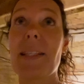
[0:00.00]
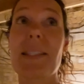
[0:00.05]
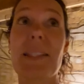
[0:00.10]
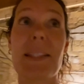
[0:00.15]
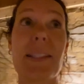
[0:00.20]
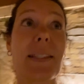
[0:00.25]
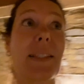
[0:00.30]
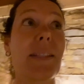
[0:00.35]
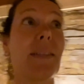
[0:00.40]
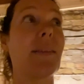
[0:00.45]
to
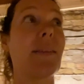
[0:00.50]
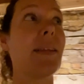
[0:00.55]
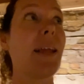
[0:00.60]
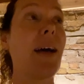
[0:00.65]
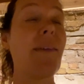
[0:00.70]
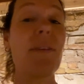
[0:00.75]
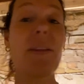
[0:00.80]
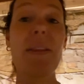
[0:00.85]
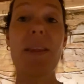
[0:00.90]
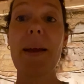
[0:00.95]
still
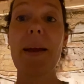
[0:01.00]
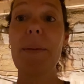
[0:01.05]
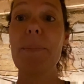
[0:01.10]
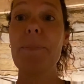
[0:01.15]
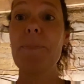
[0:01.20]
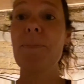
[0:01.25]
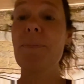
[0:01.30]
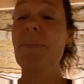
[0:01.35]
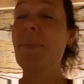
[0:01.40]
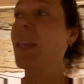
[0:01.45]
level
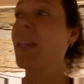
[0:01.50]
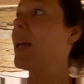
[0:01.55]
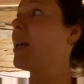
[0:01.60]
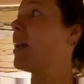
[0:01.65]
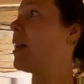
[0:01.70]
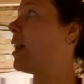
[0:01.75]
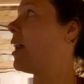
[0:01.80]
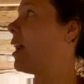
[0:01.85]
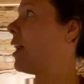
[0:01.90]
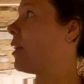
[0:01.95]
them
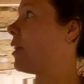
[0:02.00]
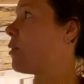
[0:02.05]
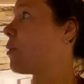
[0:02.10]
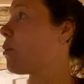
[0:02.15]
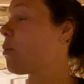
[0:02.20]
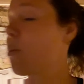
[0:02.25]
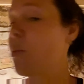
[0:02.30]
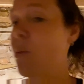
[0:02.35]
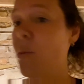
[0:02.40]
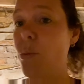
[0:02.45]

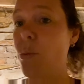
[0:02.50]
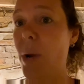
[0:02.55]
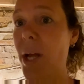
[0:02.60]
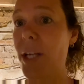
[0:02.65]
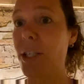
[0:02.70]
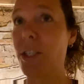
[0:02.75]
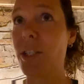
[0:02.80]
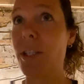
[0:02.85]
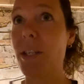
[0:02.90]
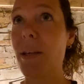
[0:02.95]
and
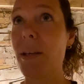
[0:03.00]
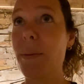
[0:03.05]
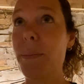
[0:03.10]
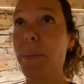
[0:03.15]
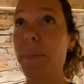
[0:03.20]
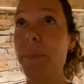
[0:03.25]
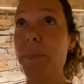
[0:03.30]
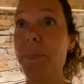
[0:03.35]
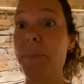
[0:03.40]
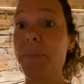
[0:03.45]
wedge
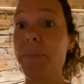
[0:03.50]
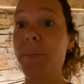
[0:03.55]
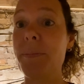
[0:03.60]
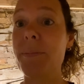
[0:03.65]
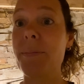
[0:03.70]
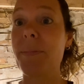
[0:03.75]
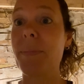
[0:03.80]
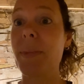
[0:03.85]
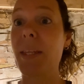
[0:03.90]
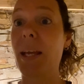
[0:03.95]
them,
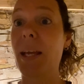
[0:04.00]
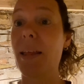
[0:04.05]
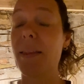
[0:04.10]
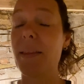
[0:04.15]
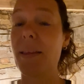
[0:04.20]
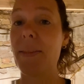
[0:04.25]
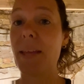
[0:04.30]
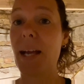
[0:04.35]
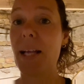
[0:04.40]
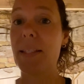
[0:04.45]
and
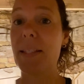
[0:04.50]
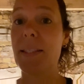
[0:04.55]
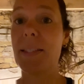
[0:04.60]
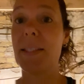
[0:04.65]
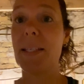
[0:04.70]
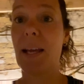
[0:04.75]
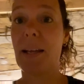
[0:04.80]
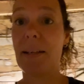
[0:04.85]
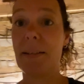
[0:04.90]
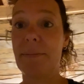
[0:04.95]
then that's
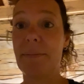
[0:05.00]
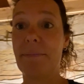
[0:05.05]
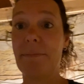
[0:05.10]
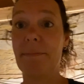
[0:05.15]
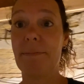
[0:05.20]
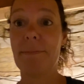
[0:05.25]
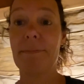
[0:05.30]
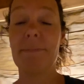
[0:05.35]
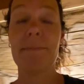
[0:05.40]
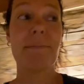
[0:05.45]
done.
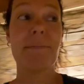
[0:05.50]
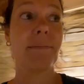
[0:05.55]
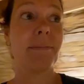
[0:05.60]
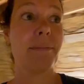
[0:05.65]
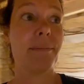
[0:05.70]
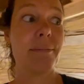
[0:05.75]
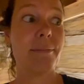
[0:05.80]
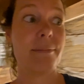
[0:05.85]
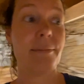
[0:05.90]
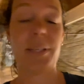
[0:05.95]

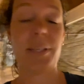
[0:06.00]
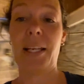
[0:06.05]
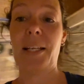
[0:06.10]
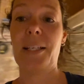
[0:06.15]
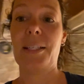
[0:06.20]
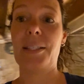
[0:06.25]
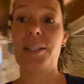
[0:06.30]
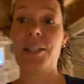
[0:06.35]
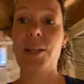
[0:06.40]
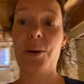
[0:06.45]

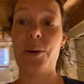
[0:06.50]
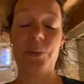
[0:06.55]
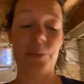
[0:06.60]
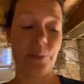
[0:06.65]
So,